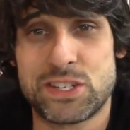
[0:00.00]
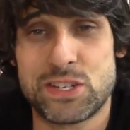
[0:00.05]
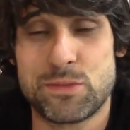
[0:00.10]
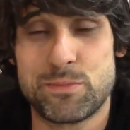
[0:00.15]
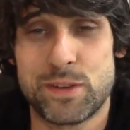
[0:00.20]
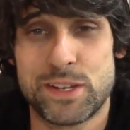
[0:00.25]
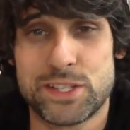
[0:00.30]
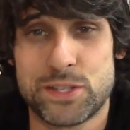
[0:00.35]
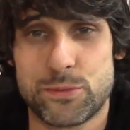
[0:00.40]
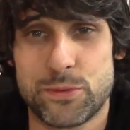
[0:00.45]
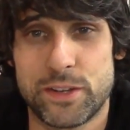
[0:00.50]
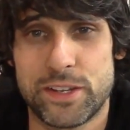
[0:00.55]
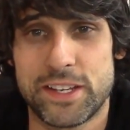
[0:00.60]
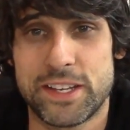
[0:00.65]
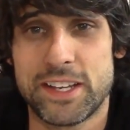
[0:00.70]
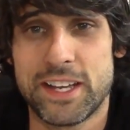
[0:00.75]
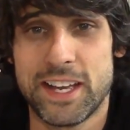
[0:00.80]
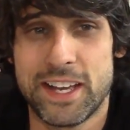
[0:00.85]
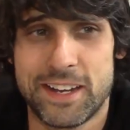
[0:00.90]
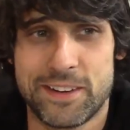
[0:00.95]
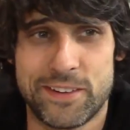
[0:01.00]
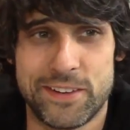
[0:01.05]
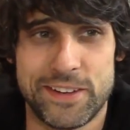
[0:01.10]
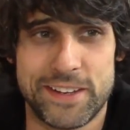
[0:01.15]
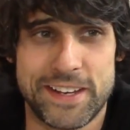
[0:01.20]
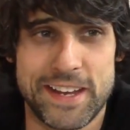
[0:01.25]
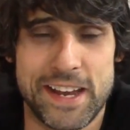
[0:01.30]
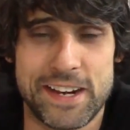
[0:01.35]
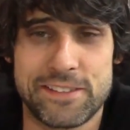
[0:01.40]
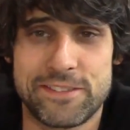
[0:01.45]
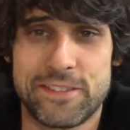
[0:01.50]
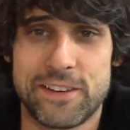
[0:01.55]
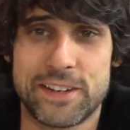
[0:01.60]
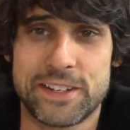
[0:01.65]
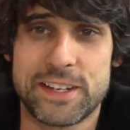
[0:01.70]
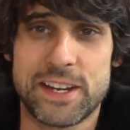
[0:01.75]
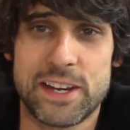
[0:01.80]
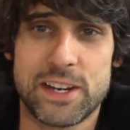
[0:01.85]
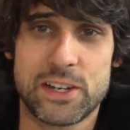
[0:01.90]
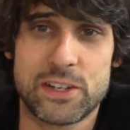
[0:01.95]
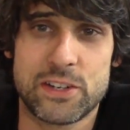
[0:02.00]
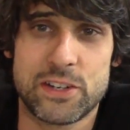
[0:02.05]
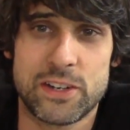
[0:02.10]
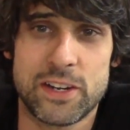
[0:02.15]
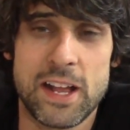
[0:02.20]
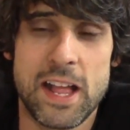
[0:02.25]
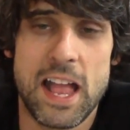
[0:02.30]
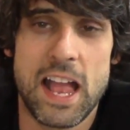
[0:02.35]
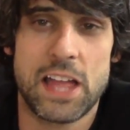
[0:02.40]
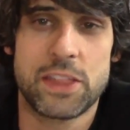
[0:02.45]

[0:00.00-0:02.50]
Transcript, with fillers: She plays a really, really kind of fun character.